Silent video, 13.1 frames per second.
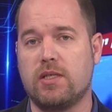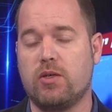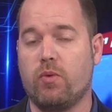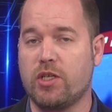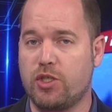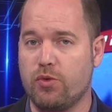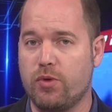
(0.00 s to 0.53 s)

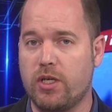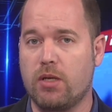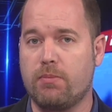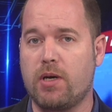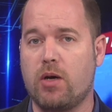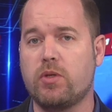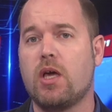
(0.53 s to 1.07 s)
what you read
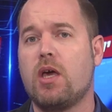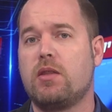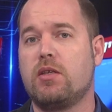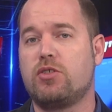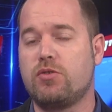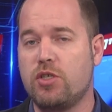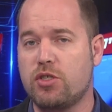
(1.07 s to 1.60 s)
about the
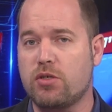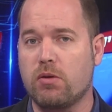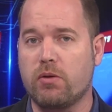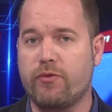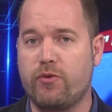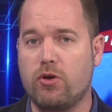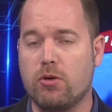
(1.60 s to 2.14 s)
judicial
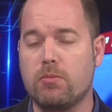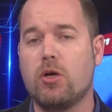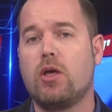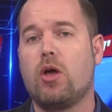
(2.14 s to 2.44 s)
reform